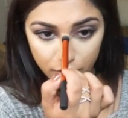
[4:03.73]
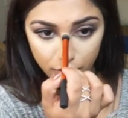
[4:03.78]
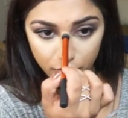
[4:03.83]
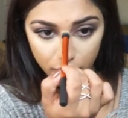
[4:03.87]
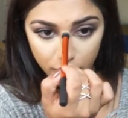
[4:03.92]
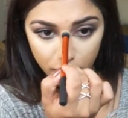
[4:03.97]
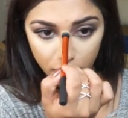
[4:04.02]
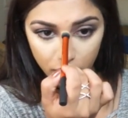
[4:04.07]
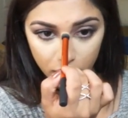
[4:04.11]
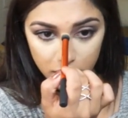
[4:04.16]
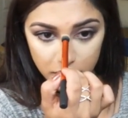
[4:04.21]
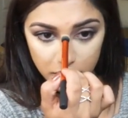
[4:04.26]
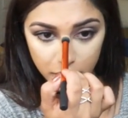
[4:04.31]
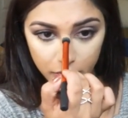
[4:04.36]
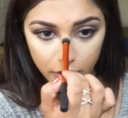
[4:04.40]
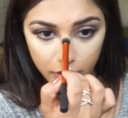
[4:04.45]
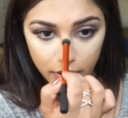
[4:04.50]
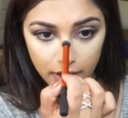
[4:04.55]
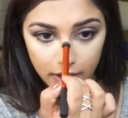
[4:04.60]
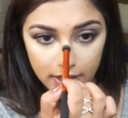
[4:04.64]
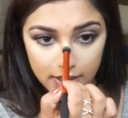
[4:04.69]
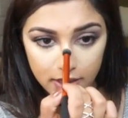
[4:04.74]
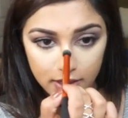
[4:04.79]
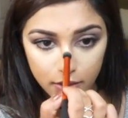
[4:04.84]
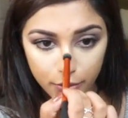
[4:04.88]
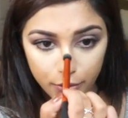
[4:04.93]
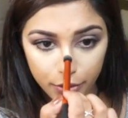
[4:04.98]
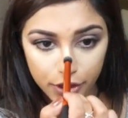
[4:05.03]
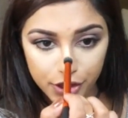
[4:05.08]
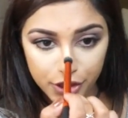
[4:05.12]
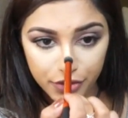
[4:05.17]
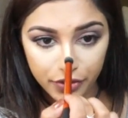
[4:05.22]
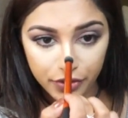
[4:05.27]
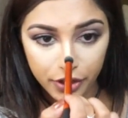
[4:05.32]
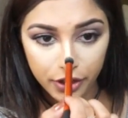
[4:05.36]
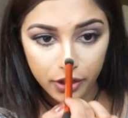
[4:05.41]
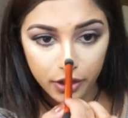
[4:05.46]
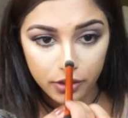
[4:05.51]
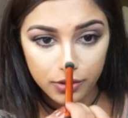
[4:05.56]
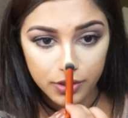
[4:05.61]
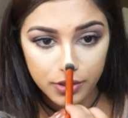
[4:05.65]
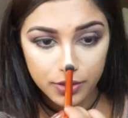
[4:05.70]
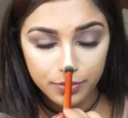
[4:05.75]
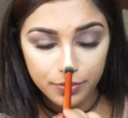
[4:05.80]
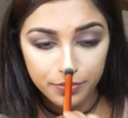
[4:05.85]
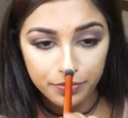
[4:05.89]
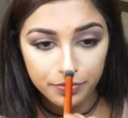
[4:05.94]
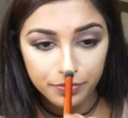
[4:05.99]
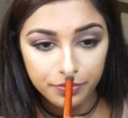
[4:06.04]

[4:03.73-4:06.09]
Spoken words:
or also known as the bridge of your nose.